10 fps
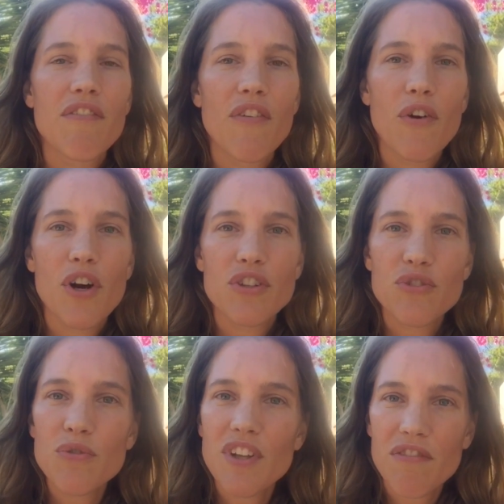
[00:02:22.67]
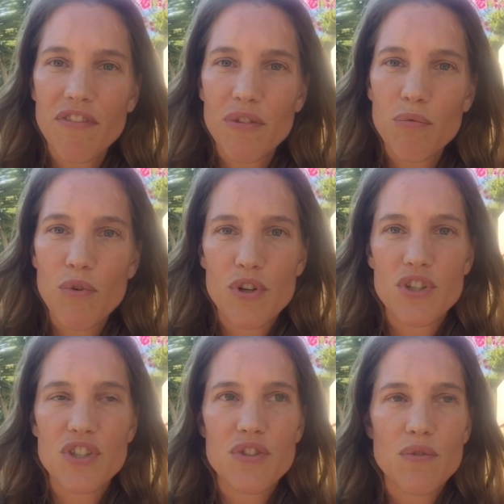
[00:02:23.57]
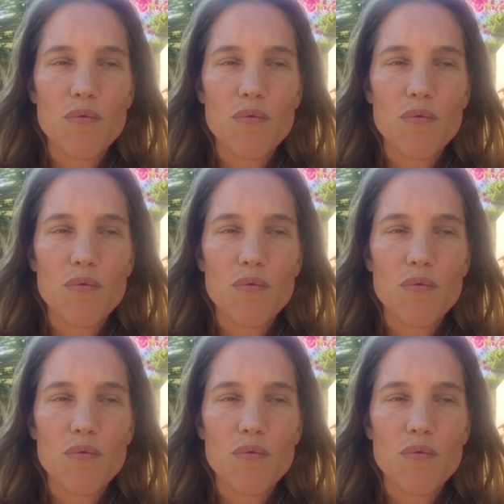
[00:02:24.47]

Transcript: for two different words.